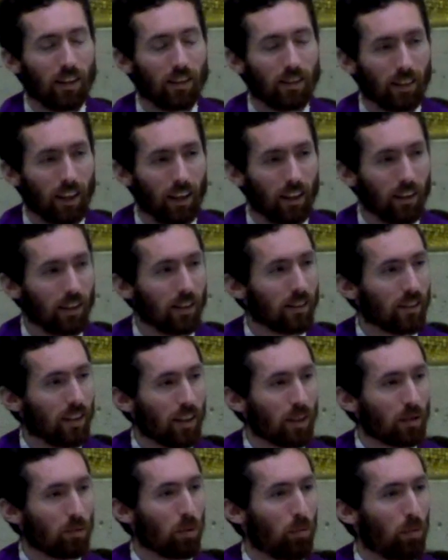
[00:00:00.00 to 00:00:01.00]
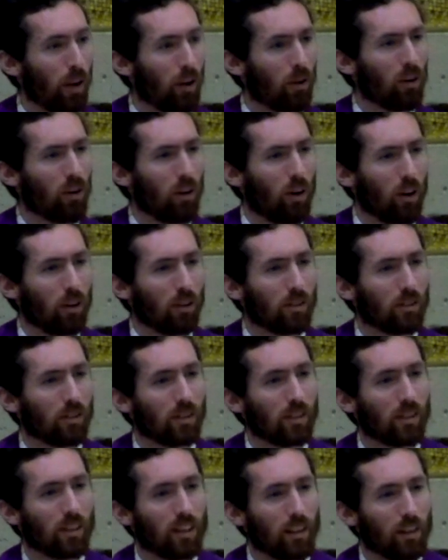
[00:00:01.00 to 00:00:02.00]
In silence, let us prepare our
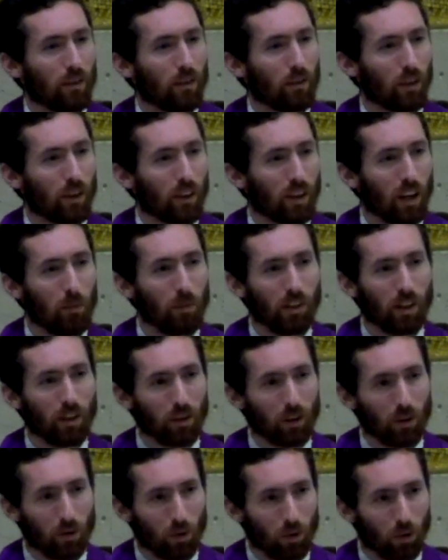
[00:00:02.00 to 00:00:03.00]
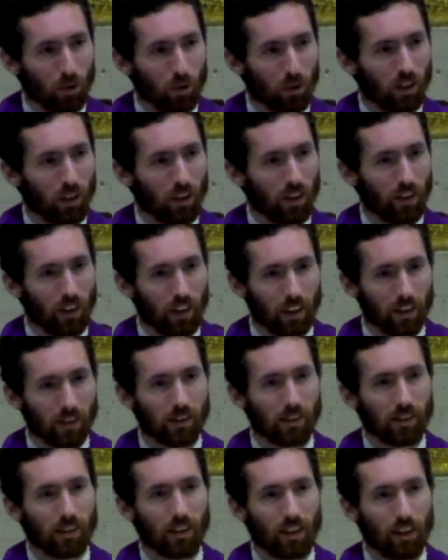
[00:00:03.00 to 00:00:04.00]
hearts for the coming of the Lord
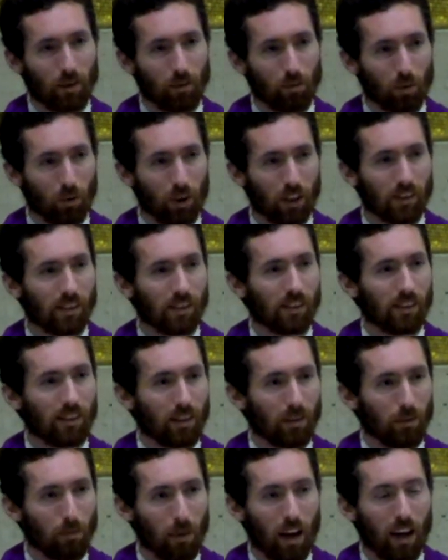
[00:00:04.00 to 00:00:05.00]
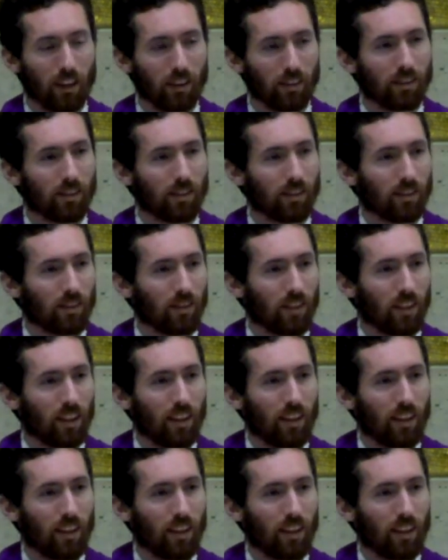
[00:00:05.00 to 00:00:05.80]
this present Mass,